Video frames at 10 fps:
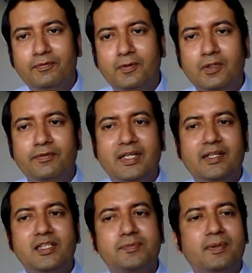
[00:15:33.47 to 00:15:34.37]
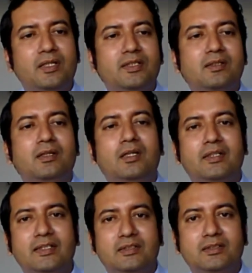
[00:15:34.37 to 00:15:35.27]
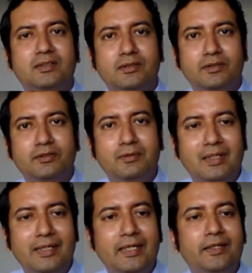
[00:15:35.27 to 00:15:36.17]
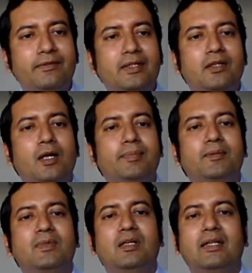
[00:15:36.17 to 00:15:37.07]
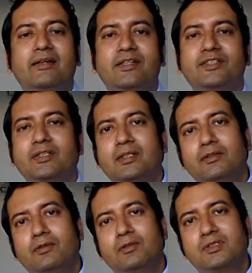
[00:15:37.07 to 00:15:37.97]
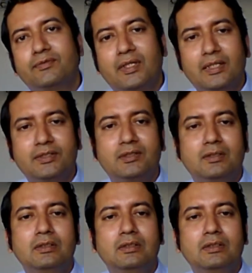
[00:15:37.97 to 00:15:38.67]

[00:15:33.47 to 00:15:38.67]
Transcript: for various project contexts to arrive at optimal direction and course of action.